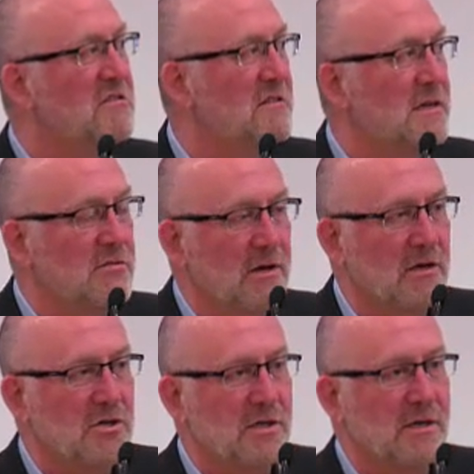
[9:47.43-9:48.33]
is
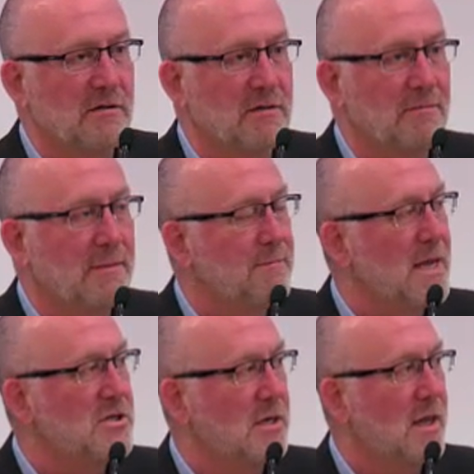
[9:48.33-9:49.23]
introduction of the
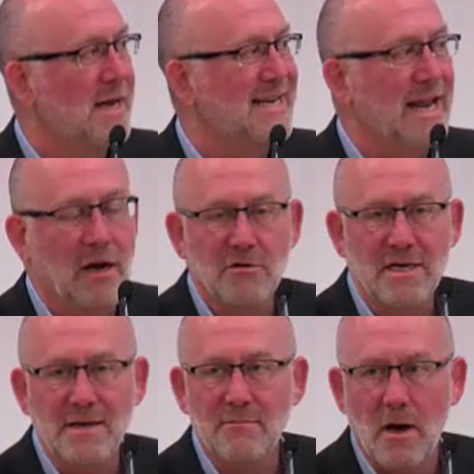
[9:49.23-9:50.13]
patient-aligned care
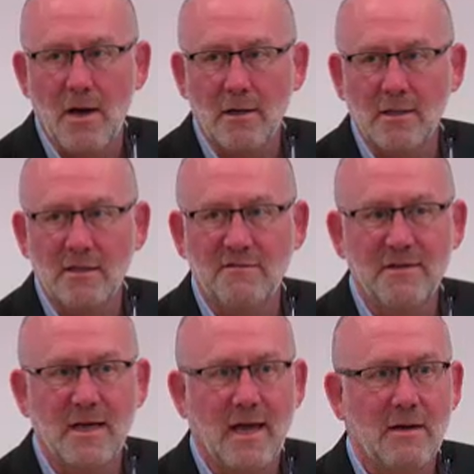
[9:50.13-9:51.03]
team model in the
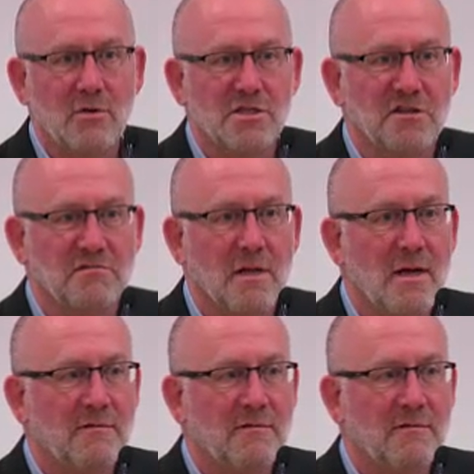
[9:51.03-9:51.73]
VA, which is